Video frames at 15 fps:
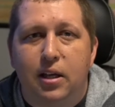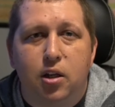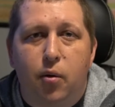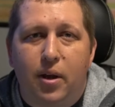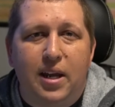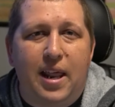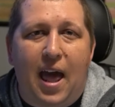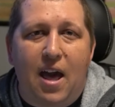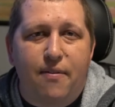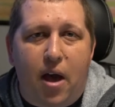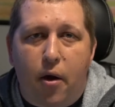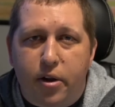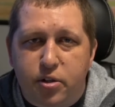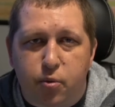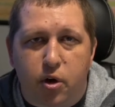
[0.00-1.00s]
he'd have
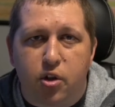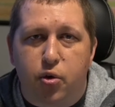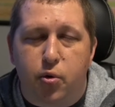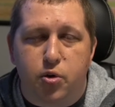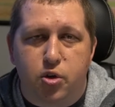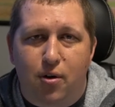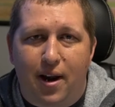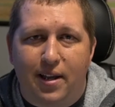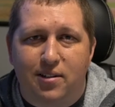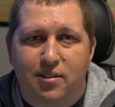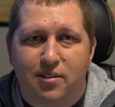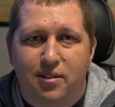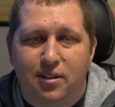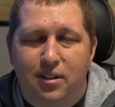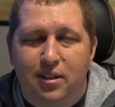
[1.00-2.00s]
outings where he threw
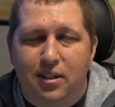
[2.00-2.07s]
strikes.